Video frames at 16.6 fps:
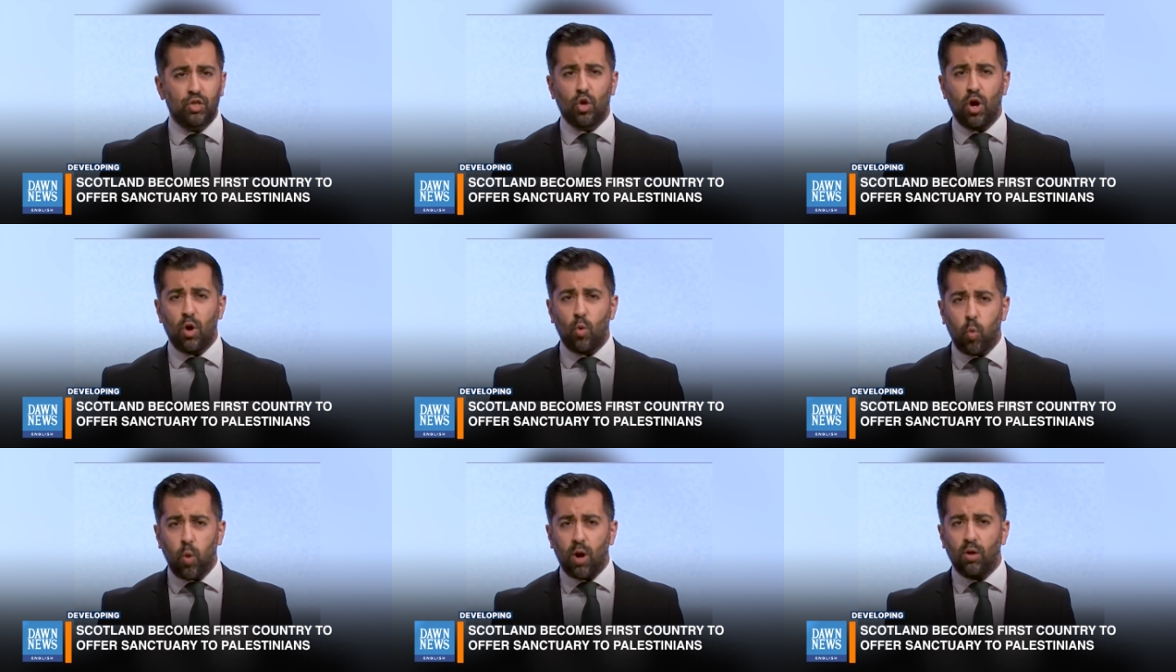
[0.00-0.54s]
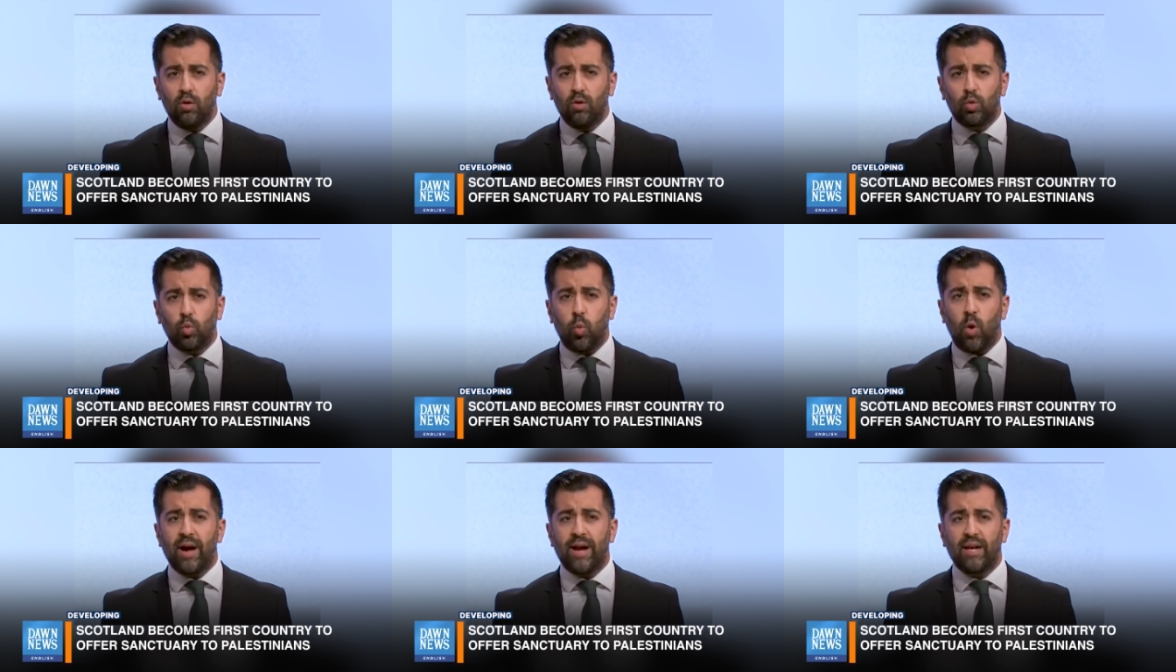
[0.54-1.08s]
to a
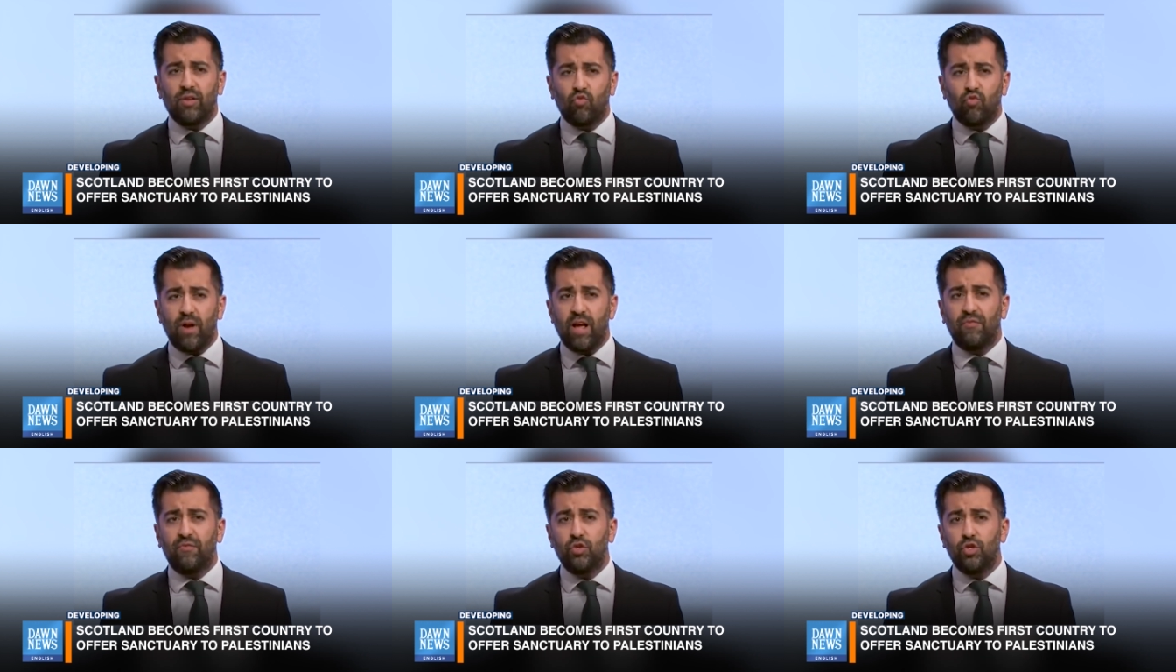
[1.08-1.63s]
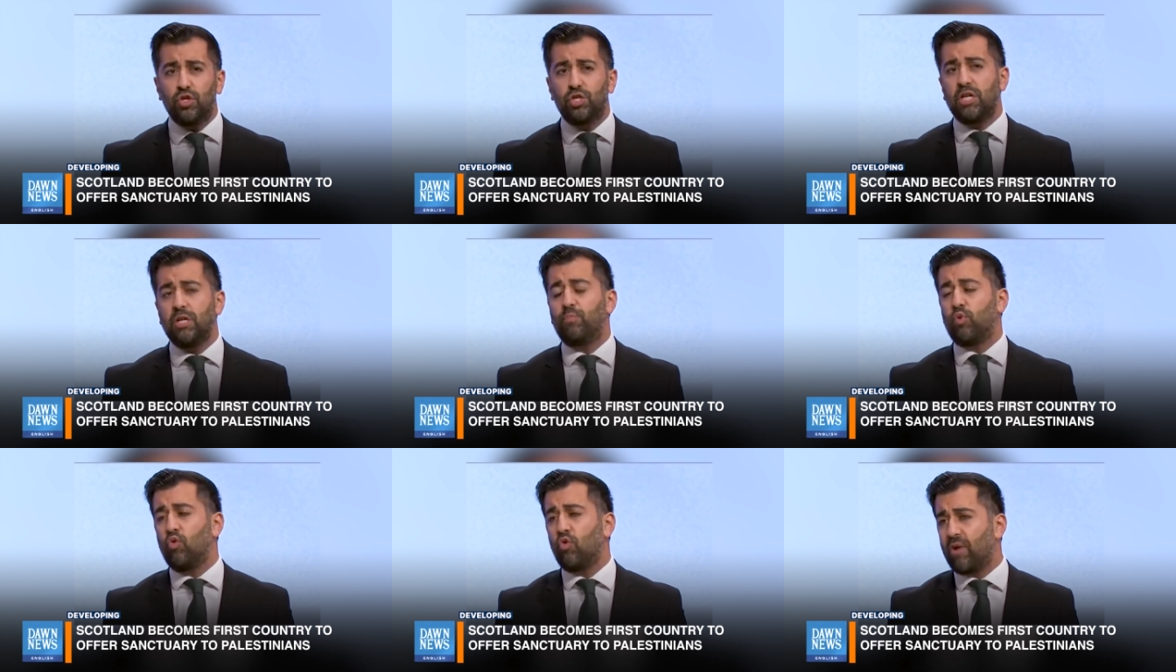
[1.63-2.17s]
worldwide
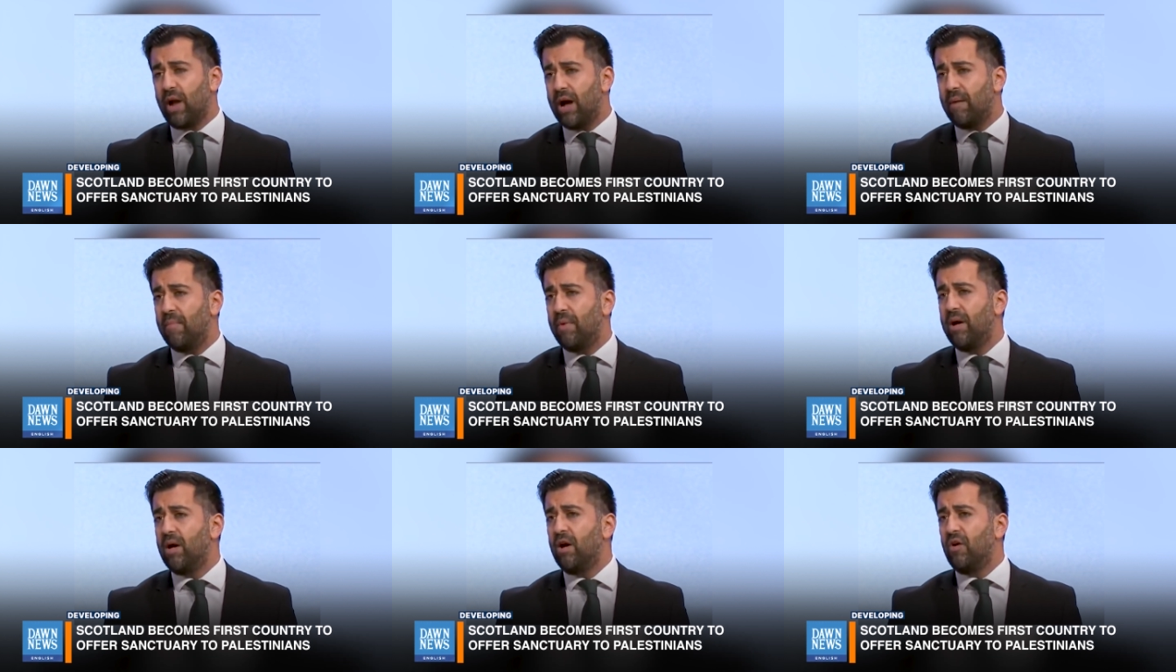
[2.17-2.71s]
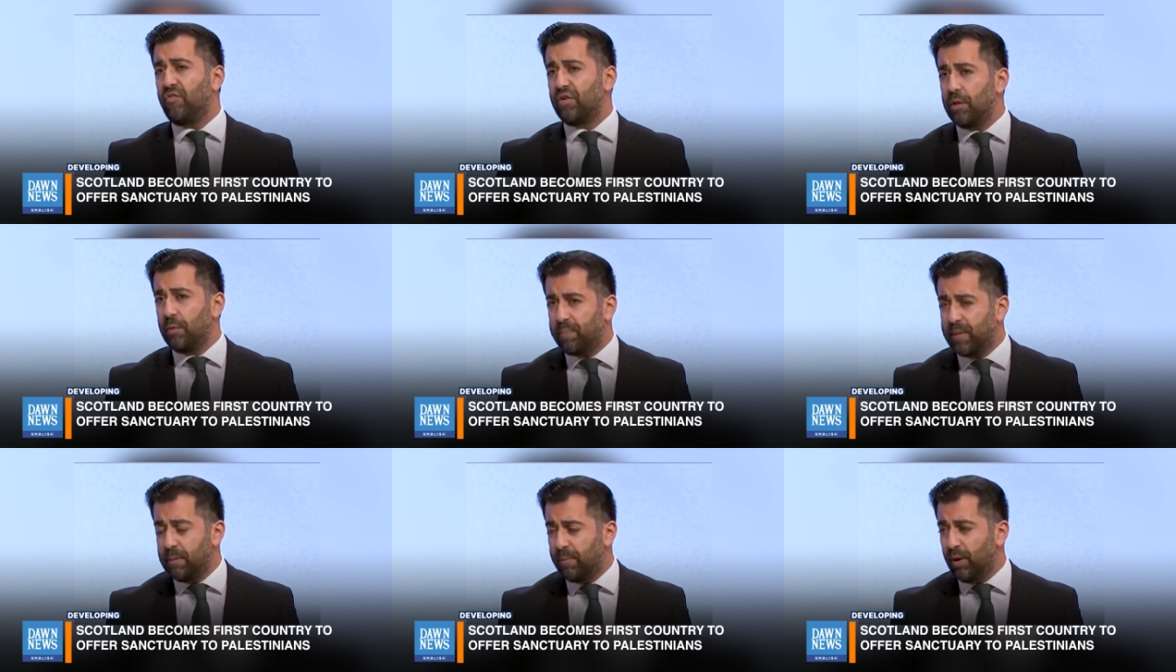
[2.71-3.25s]
refugee program for
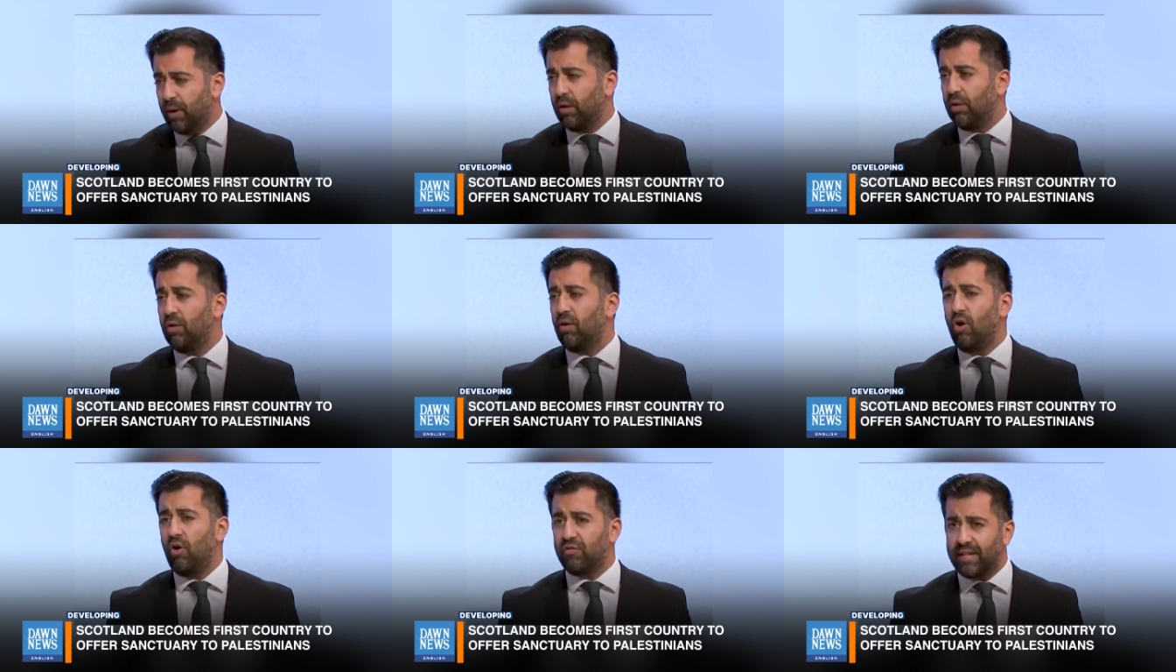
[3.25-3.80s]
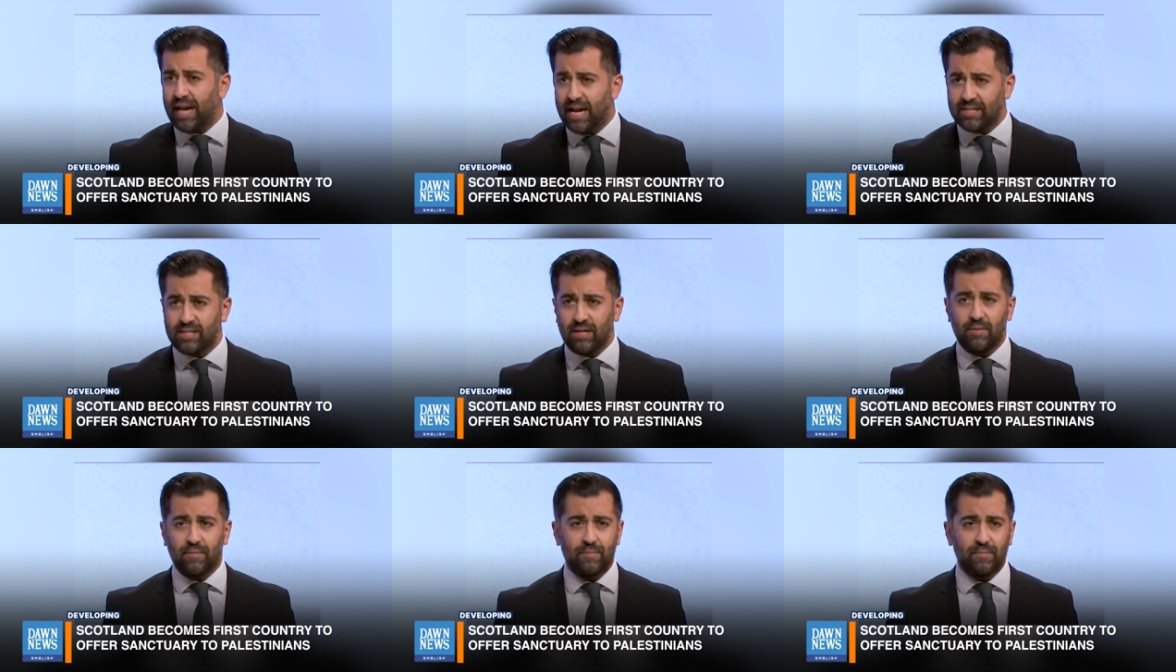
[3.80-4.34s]
the people of
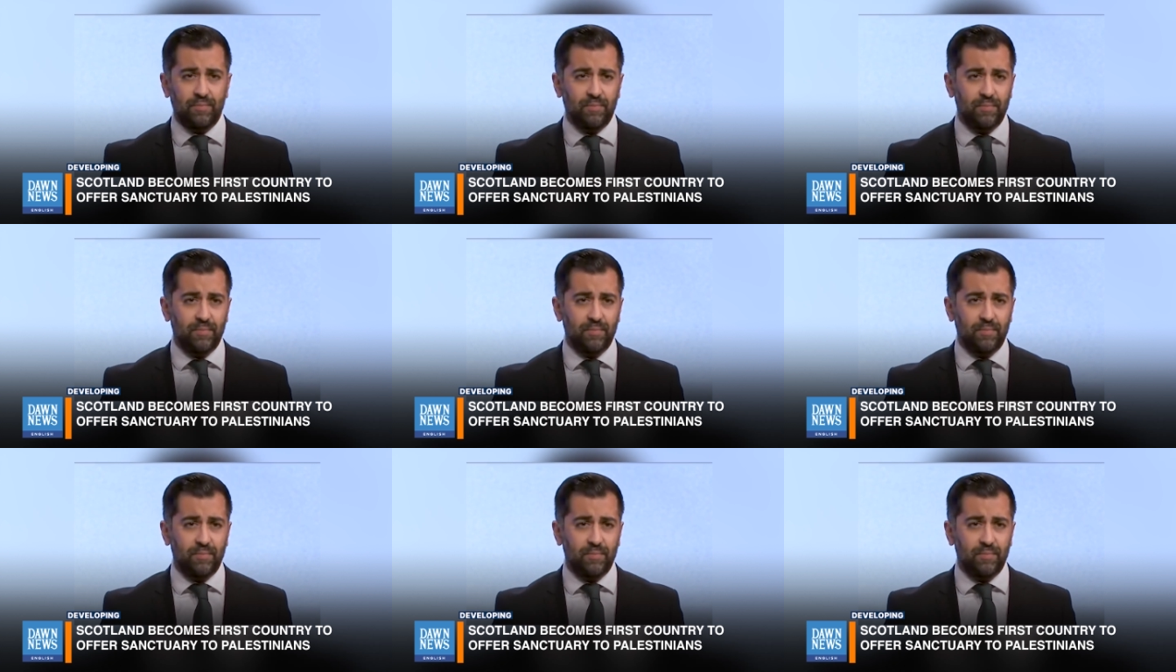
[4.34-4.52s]
Gaza.